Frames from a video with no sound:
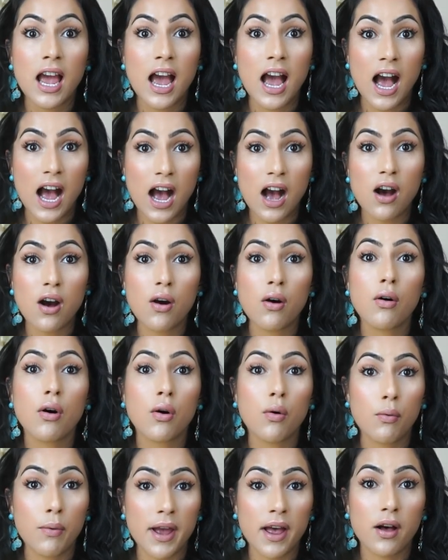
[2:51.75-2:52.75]

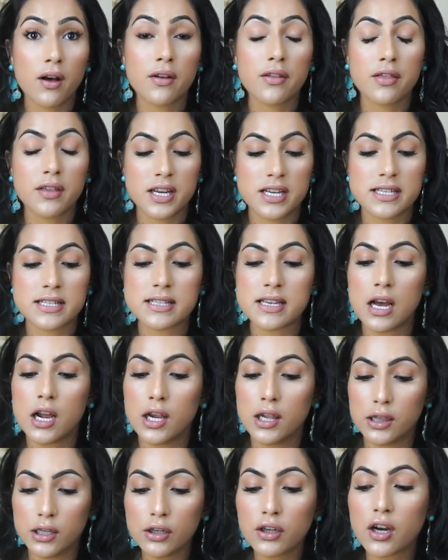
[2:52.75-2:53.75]
how well these
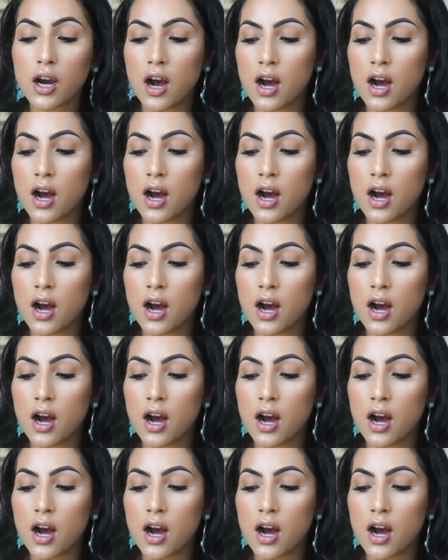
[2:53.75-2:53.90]
look